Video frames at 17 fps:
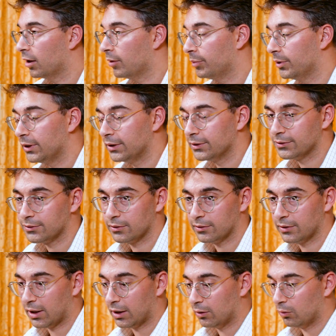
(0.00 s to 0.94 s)
companies
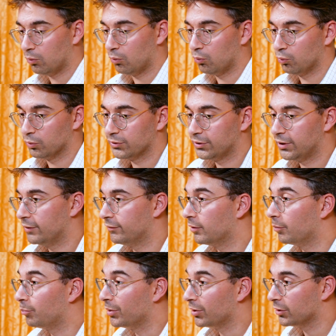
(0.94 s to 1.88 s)
that
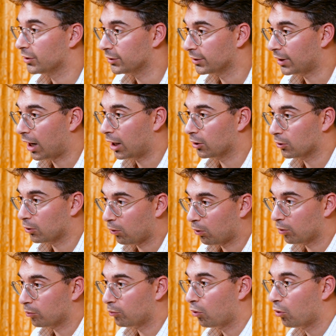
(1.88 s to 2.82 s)
received a billion dollar
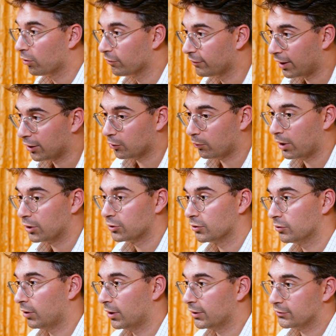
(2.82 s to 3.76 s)
or more
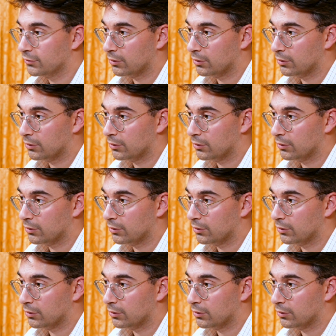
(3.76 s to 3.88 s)
valuation, right?